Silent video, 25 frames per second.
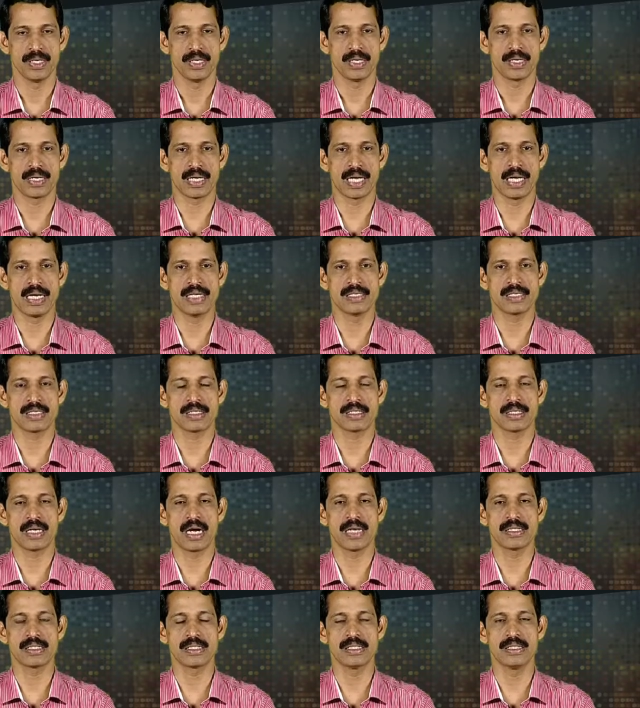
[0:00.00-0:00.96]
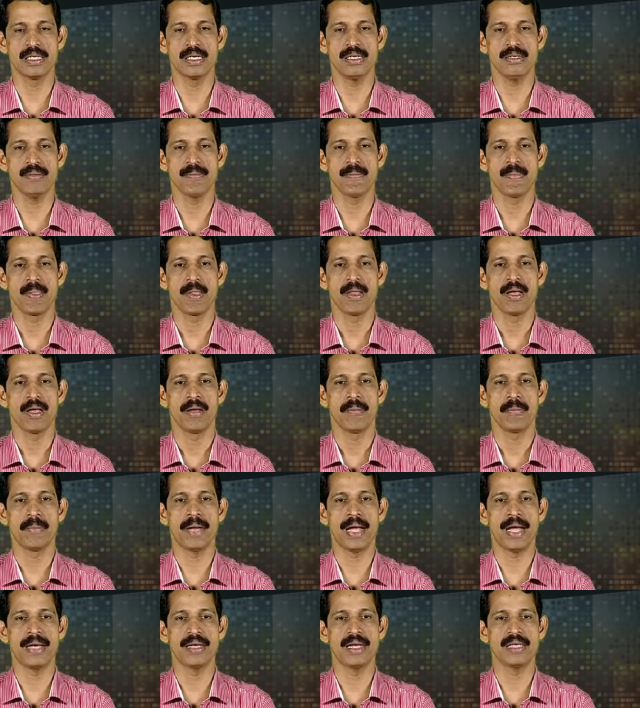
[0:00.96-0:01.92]
Realists consider
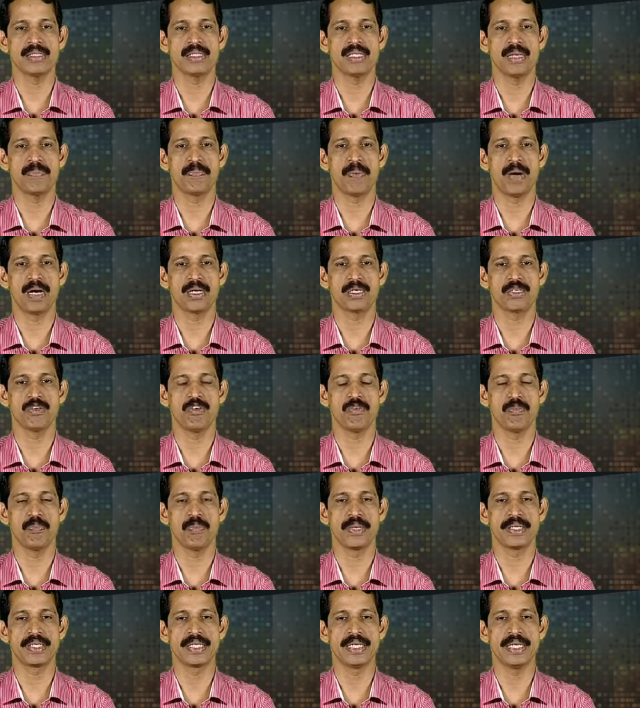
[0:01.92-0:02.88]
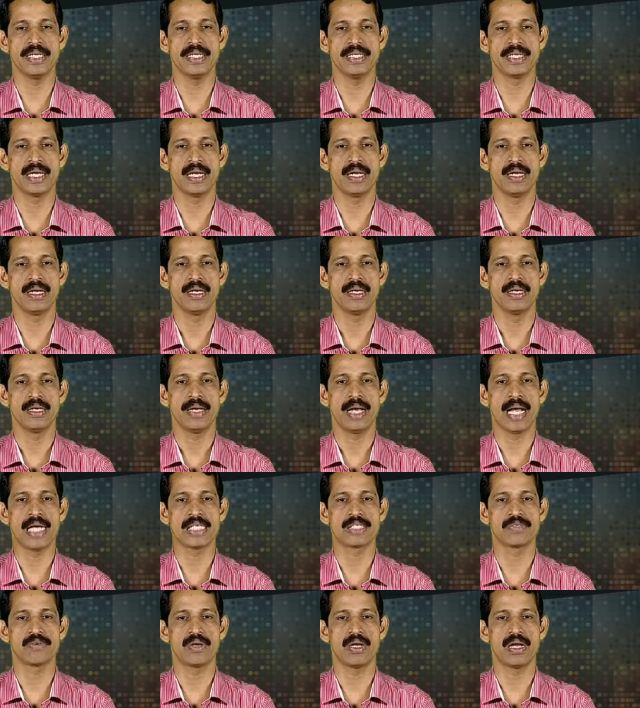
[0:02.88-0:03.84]
man as a part of material
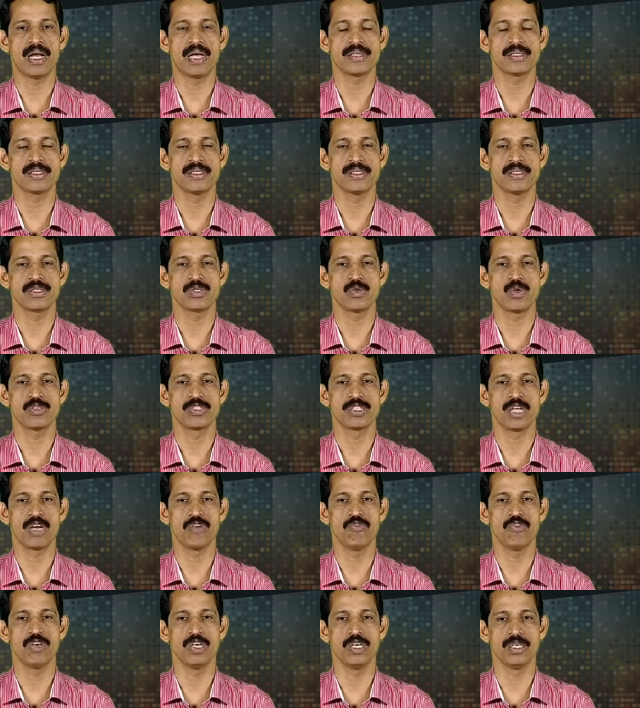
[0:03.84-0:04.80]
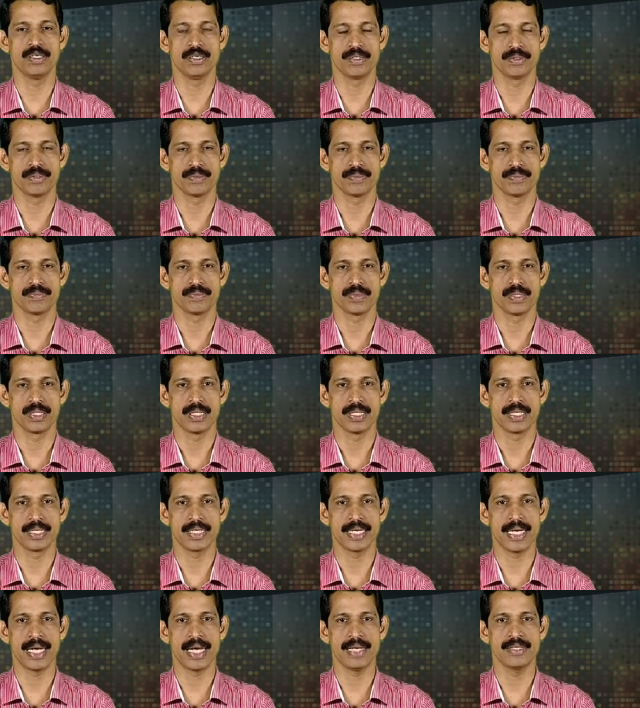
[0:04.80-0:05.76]
as well as social world.
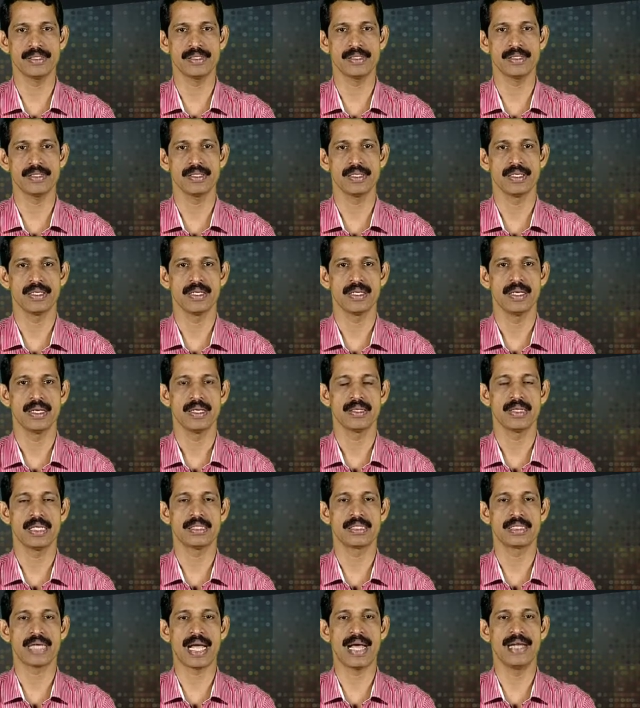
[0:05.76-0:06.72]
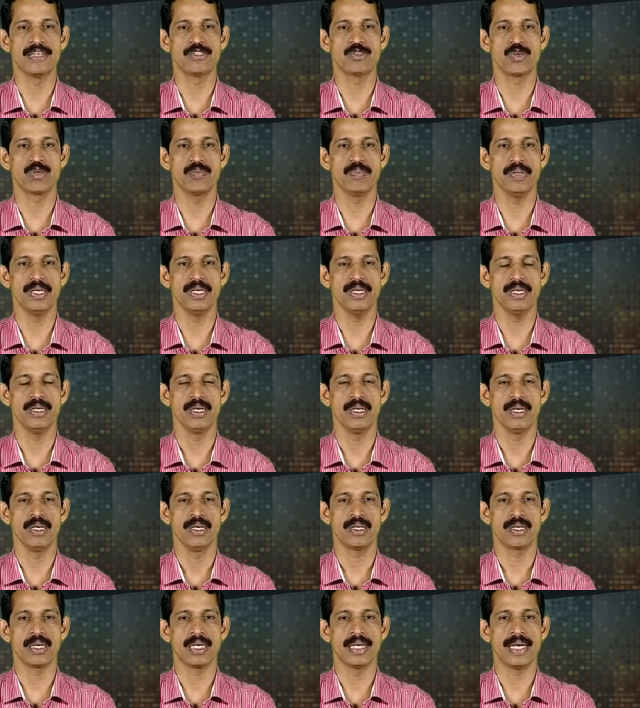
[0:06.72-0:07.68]
Hence, the child should be
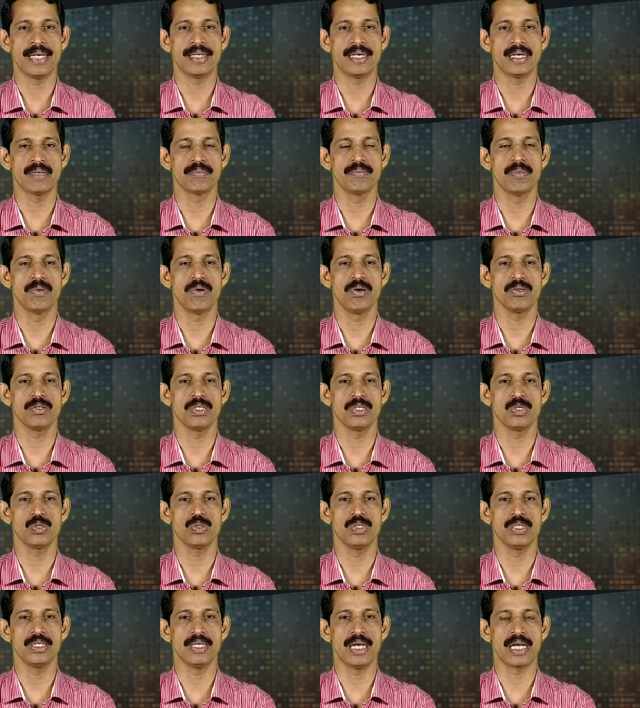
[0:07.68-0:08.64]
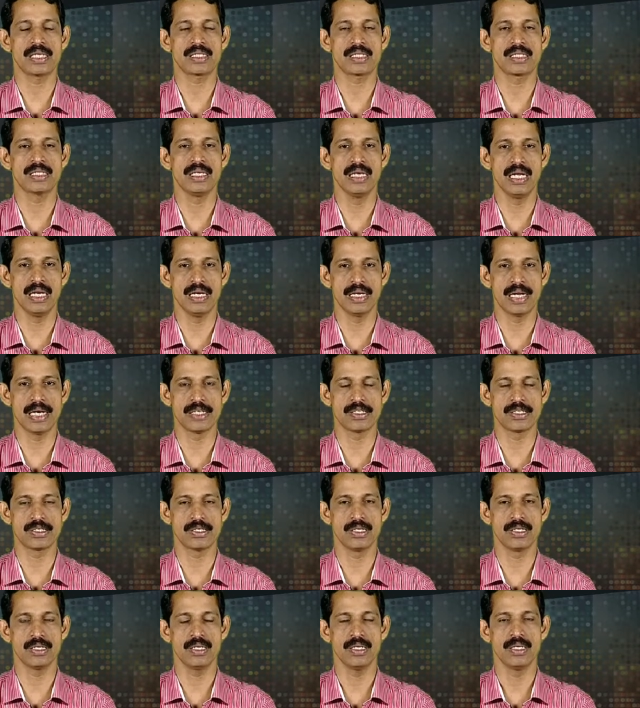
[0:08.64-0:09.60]
related both to the external
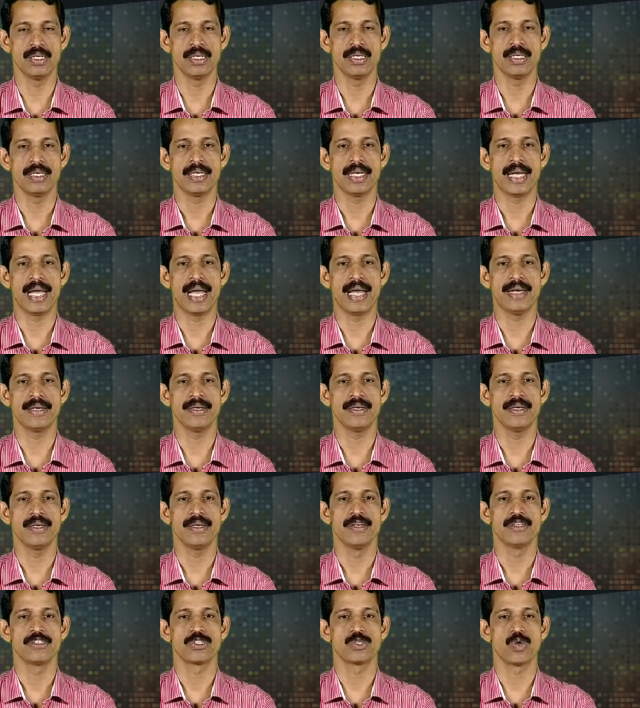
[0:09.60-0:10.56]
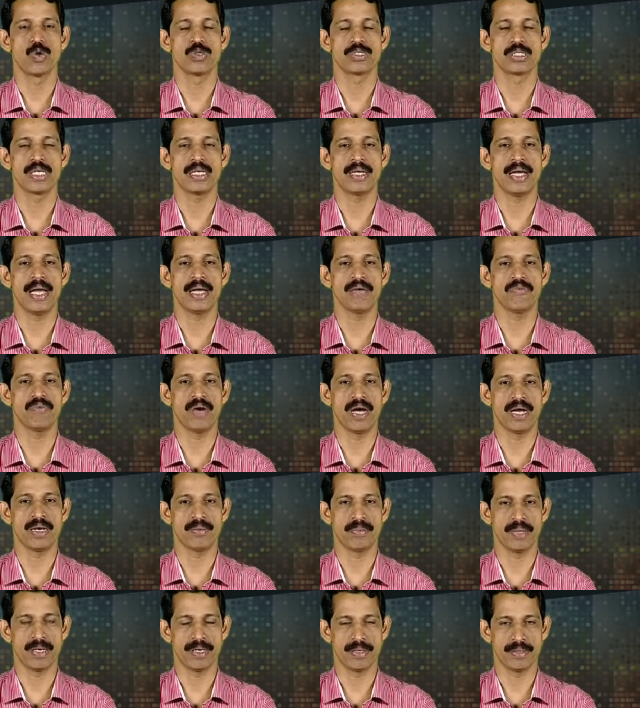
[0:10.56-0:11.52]
nature and social
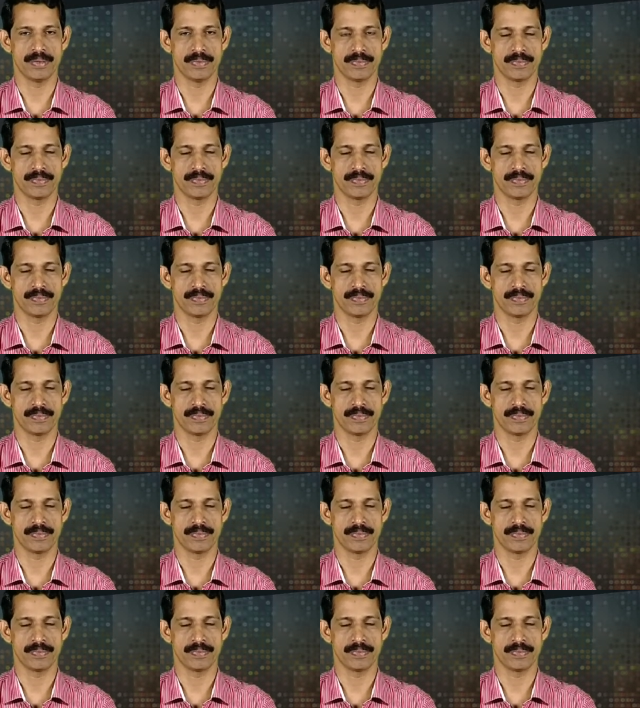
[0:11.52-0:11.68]
environment.